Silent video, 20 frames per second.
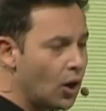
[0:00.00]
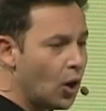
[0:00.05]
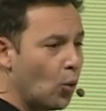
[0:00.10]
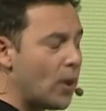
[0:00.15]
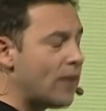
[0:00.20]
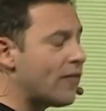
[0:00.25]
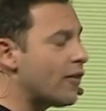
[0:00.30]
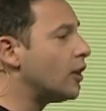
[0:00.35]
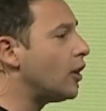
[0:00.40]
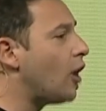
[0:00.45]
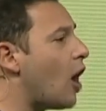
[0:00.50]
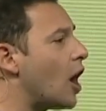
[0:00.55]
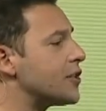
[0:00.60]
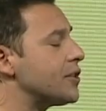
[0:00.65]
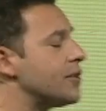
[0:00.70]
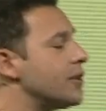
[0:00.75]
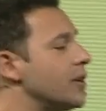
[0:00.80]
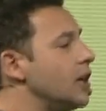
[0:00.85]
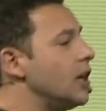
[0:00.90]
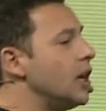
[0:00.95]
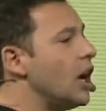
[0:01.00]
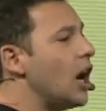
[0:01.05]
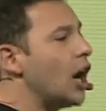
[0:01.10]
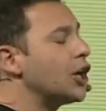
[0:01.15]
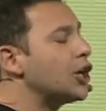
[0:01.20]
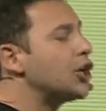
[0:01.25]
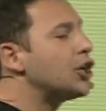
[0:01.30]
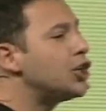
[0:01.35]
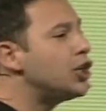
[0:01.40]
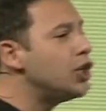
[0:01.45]
We've unlocked a
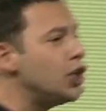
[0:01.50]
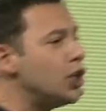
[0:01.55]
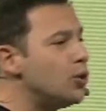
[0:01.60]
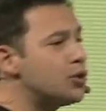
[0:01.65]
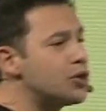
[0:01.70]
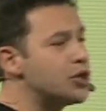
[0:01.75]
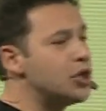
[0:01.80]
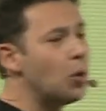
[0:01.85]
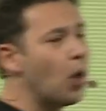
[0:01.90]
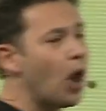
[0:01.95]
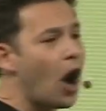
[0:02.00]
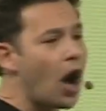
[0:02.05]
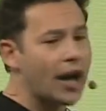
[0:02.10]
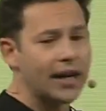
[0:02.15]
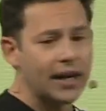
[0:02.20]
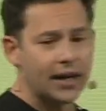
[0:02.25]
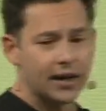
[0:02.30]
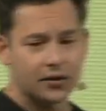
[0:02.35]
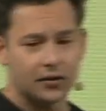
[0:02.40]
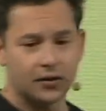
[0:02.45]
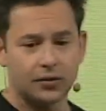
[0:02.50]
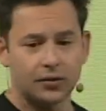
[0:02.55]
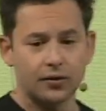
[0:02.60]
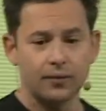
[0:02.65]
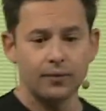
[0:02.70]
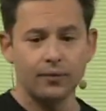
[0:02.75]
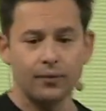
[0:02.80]
huge new audience